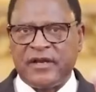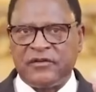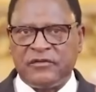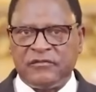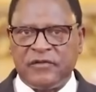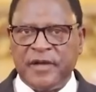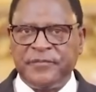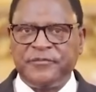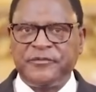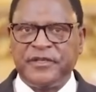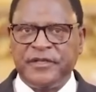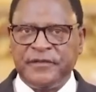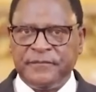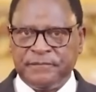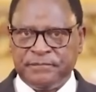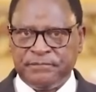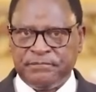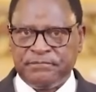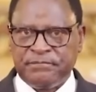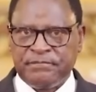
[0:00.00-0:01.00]
They needed the
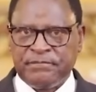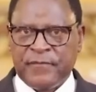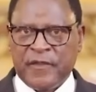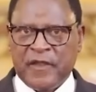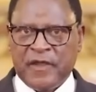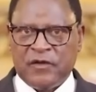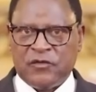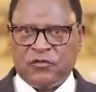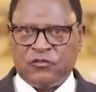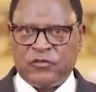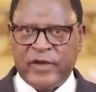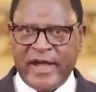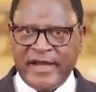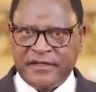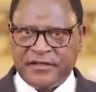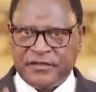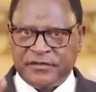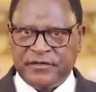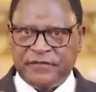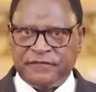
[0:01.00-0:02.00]
money so bad
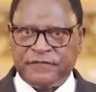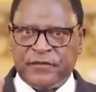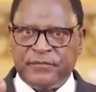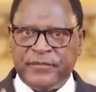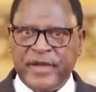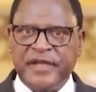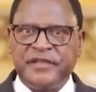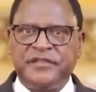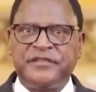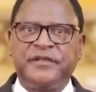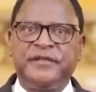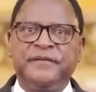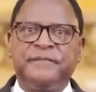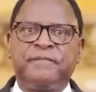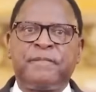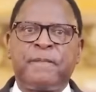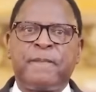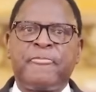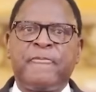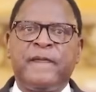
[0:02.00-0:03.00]
that they had to
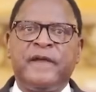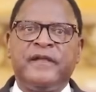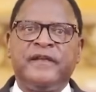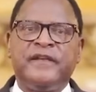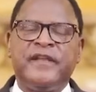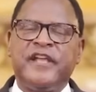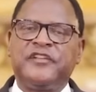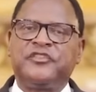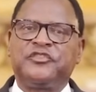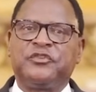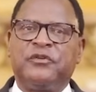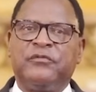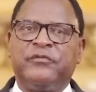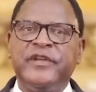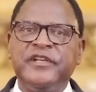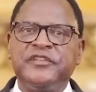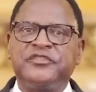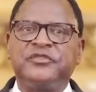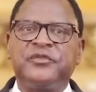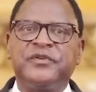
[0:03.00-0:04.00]
send the kids
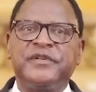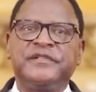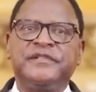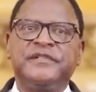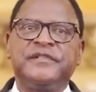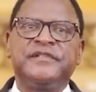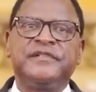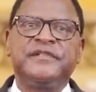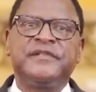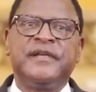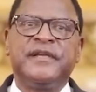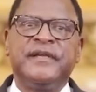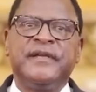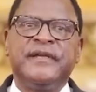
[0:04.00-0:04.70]
to Israel. Okay,